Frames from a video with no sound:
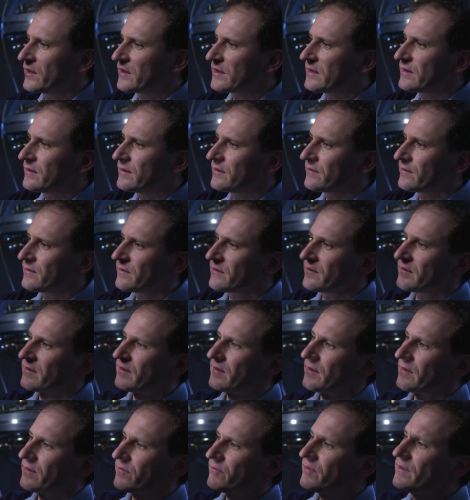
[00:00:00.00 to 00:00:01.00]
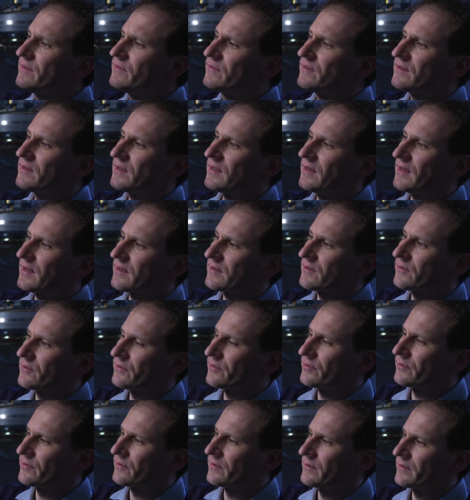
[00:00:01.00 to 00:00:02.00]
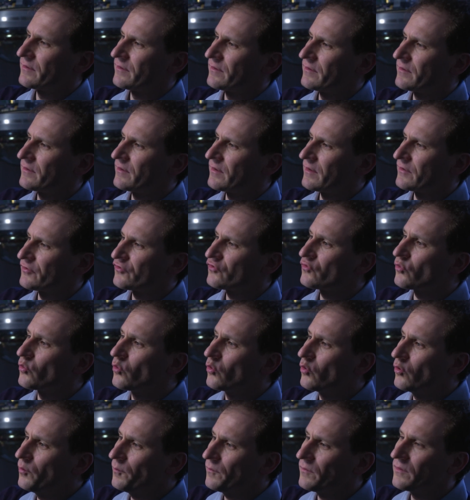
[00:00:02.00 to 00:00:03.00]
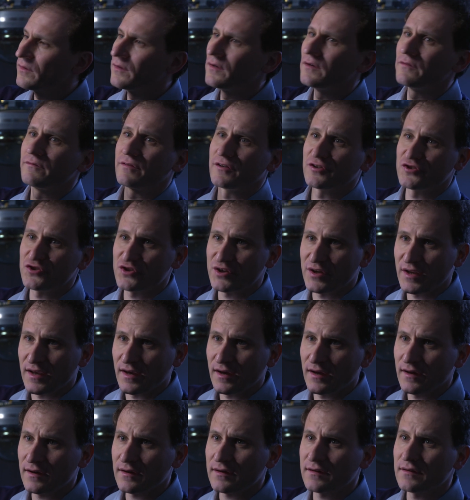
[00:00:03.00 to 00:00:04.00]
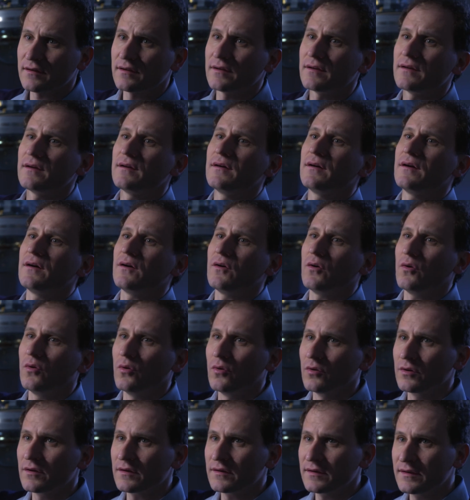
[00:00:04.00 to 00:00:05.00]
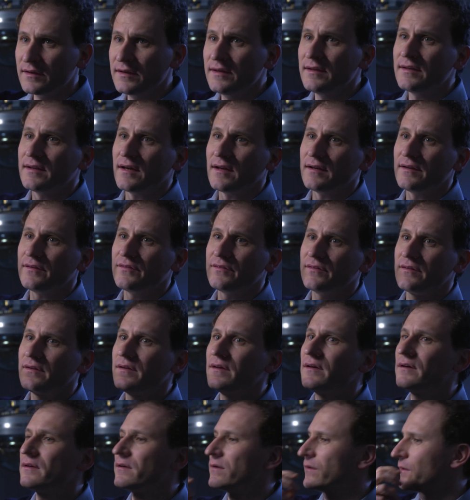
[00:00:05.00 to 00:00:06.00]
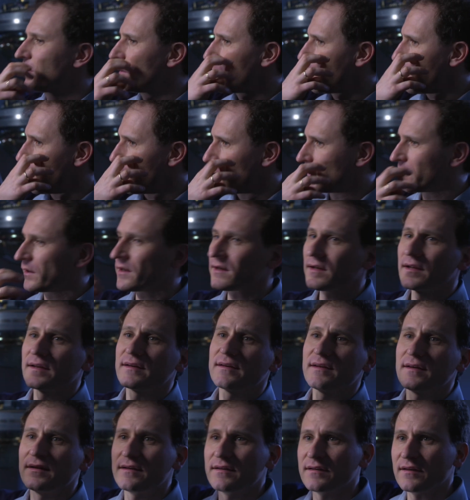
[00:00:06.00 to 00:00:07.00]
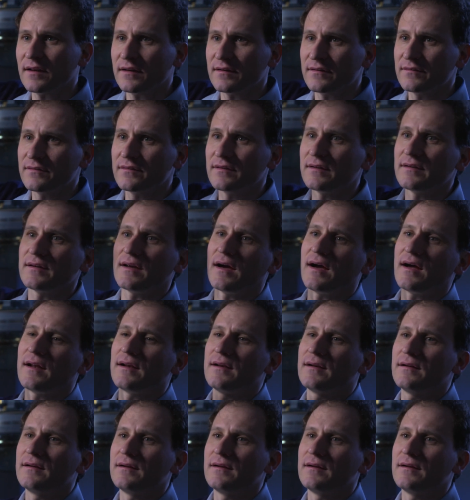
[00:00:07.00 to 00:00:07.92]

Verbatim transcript: which amplifies the tiny electrical current, digitalizes it, and then sends a signal to the IceCube laboratory on the surface.